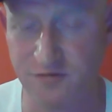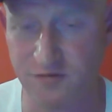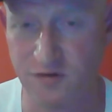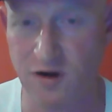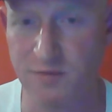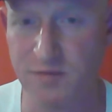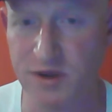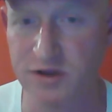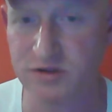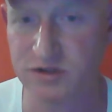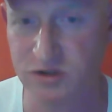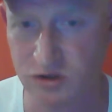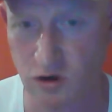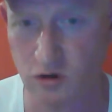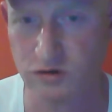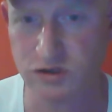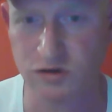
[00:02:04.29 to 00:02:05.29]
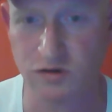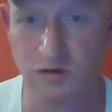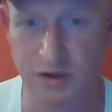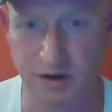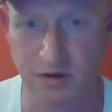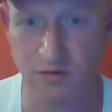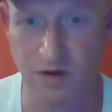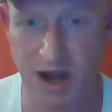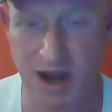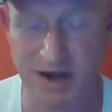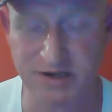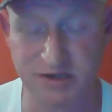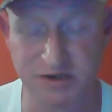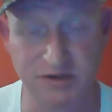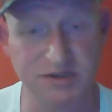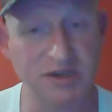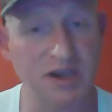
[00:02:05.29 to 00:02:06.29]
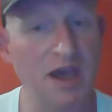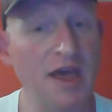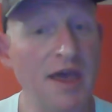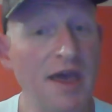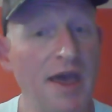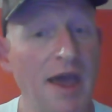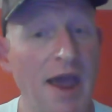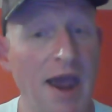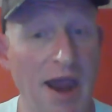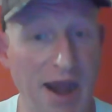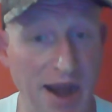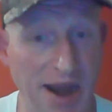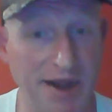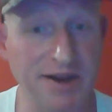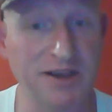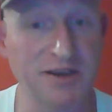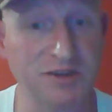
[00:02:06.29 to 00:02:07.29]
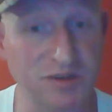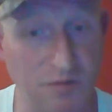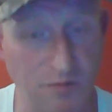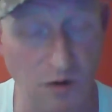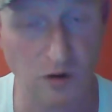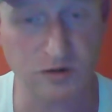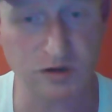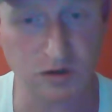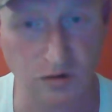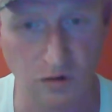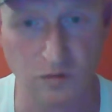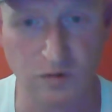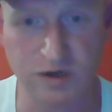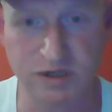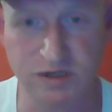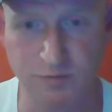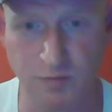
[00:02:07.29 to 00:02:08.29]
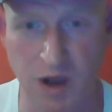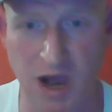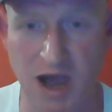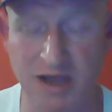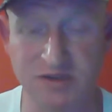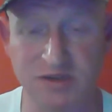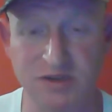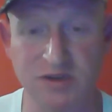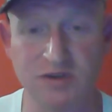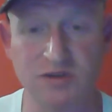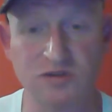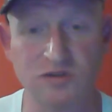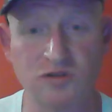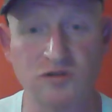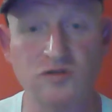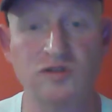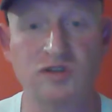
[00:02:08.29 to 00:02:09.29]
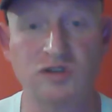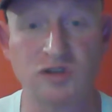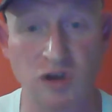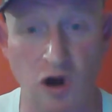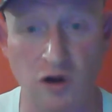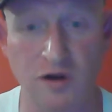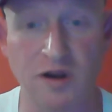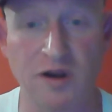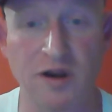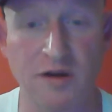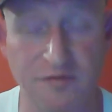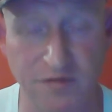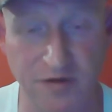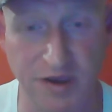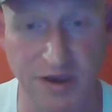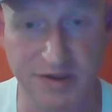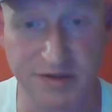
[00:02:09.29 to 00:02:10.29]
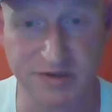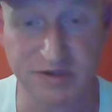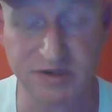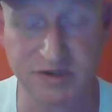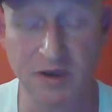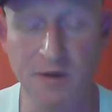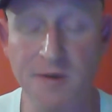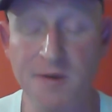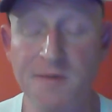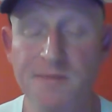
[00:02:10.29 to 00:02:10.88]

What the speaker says: from his social interactions and his emotional responses to certain events.